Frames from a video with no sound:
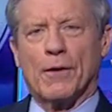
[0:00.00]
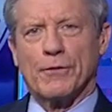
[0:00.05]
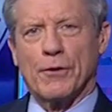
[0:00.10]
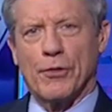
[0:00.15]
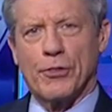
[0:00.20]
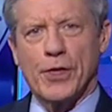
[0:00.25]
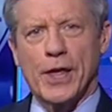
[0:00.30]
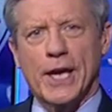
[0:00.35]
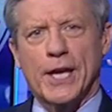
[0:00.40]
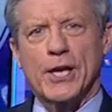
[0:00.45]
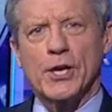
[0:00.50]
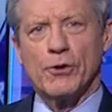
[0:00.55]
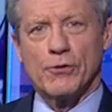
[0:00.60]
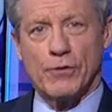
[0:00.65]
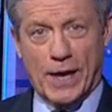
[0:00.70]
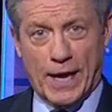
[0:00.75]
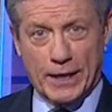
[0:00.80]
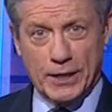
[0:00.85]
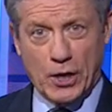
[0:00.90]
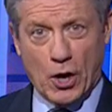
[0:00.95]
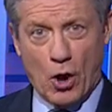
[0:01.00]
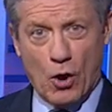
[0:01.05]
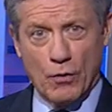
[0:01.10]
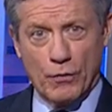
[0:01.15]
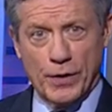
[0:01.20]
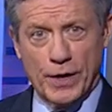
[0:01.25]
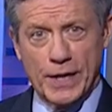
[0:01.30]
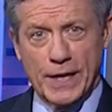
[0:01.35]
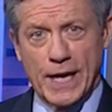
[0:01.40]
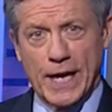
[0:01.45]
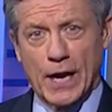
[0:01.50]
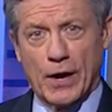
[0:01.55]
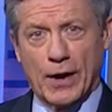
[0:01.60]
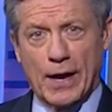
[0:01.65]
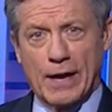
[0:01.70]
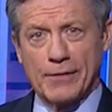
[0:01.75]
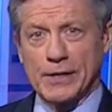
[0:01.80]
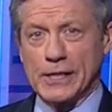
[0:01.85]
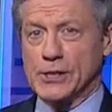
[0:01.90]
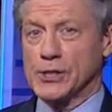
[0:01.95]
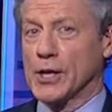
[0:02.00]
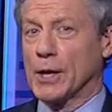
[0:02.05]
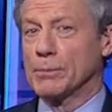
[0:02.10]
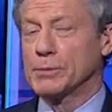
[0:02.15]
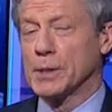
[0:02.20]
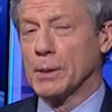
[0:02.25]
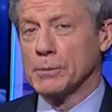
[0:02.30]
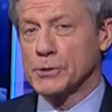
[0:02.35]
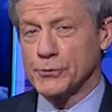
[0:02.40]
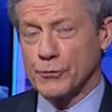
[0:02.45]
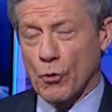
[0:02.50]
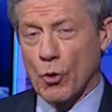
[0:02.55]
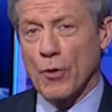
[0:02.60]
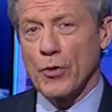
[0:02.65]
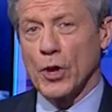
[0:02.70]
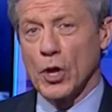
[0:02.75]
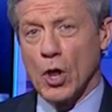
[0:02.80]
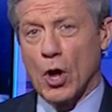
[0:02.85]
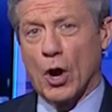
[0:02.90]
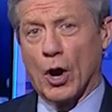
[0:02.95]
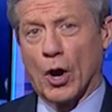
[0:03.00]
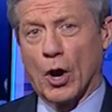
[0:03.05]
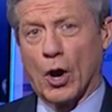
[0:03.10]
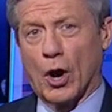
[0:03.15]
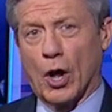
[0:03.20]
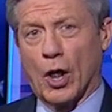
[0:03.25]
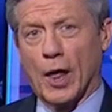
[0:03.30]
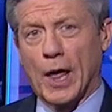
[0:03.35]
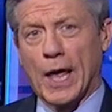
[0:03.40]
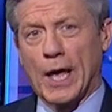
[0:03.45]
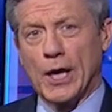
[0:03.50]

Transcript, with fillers: if you think you've had COVID and are having symptoms for the long haul,